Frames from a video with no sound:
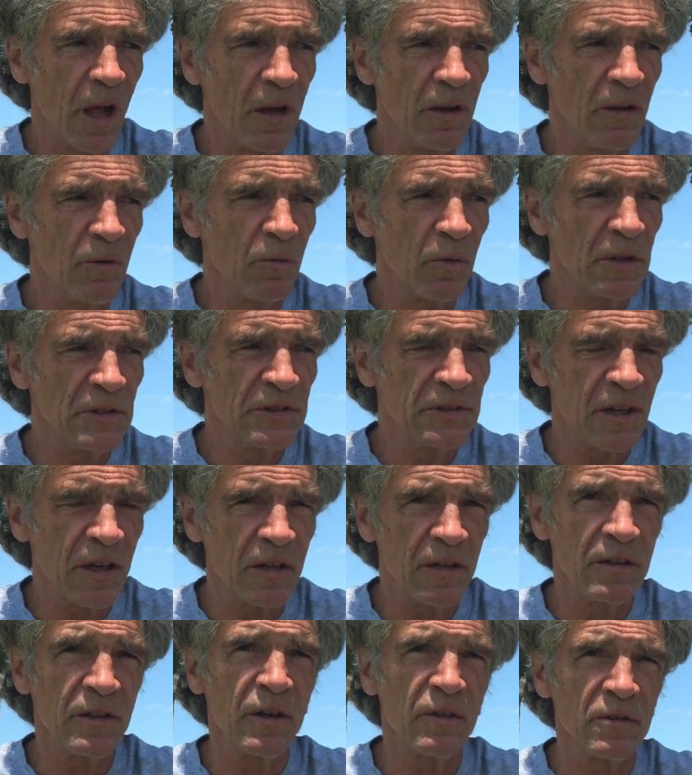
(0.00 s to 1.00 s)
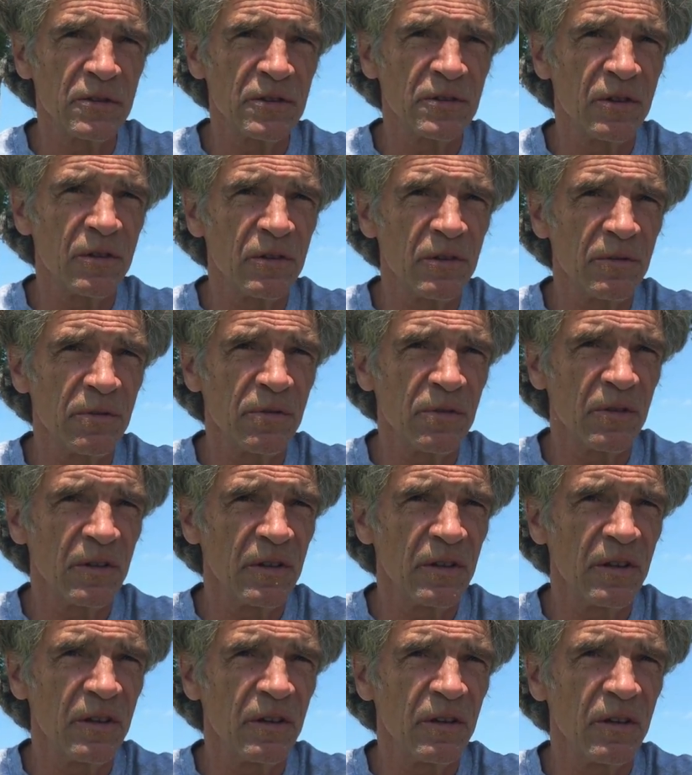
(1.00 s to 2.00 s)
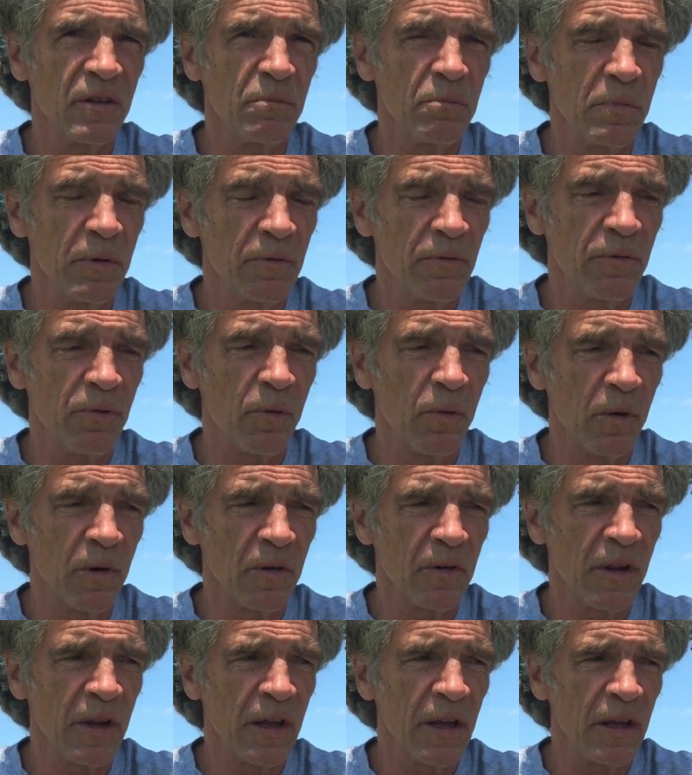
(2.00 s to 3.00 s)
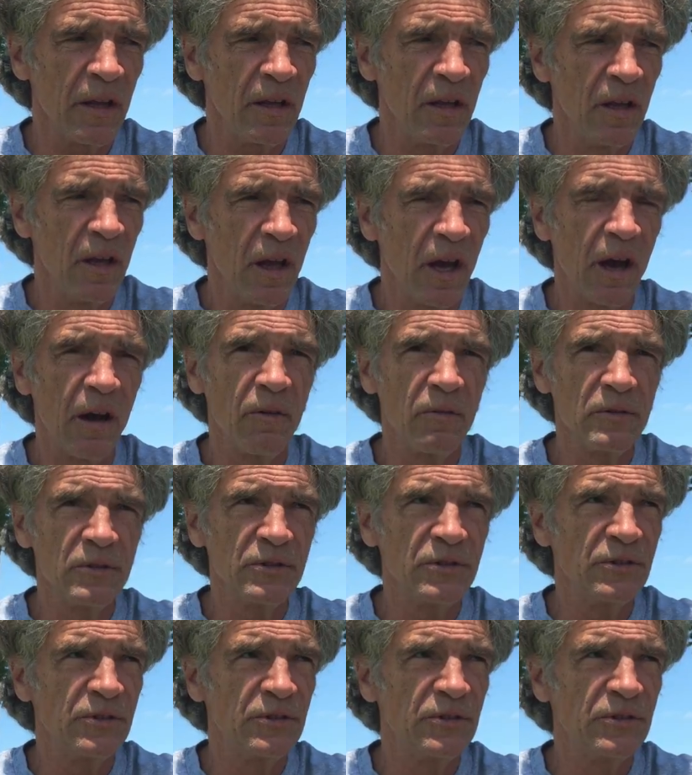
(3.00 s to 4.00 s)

I was down in Arizona for a year. Before that, I was